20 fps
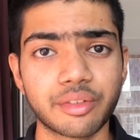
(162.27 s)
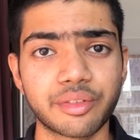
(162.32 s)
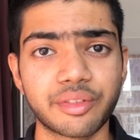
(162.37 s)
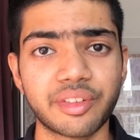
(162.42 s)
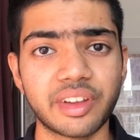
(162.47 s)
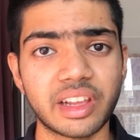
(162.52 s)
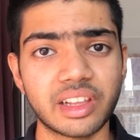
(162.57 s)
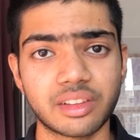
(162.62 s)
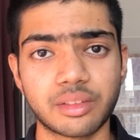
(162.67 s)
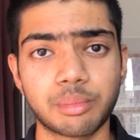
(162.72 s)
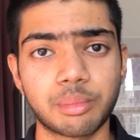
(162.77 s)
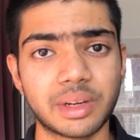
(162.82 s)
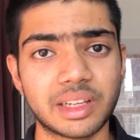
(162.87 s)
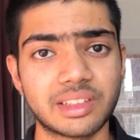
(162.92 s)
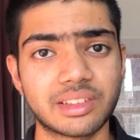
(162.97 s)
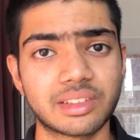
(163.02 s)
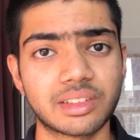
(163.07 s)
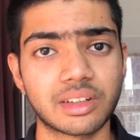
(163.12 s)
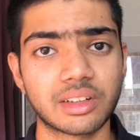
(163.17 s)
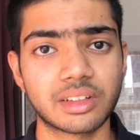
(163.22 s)
faced by
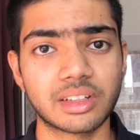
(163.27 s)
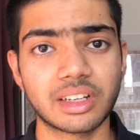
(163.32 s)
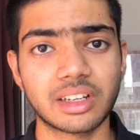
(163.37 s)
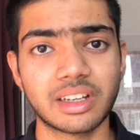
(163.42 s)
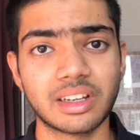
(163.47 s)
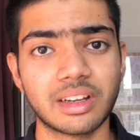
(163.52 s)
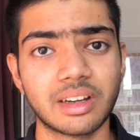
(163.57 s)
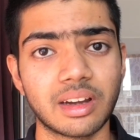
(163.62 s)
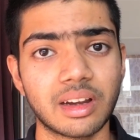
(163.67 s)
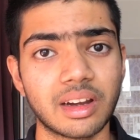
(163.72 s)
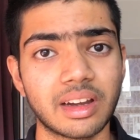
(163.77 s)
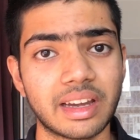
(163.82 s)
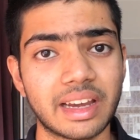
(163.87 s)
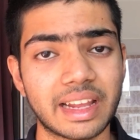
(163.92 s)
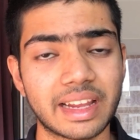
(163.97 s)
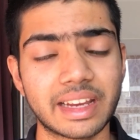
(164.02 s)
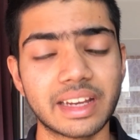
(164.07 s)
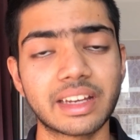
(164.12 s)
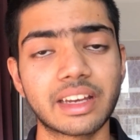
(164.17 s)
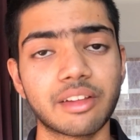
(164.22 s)
certain
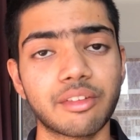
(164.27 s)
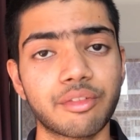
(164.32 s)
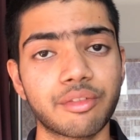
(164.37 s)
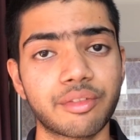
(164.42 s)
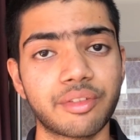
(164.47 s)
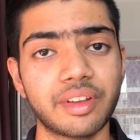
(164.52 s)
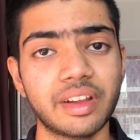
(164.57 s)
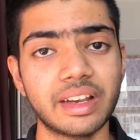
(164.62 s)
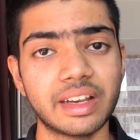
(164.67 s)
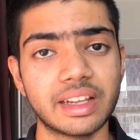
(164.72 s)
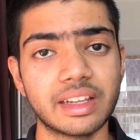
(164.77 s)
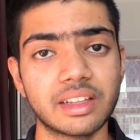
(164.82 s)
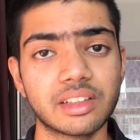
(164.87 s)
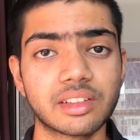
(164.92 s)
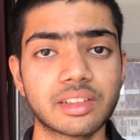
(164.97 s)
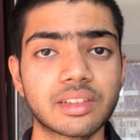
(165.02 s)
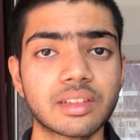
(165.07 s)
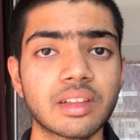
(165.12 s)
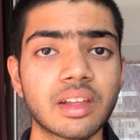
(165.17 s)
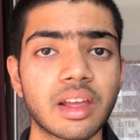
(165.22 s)
negative
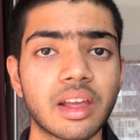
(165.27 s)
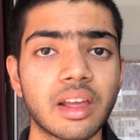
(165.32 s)
feelings,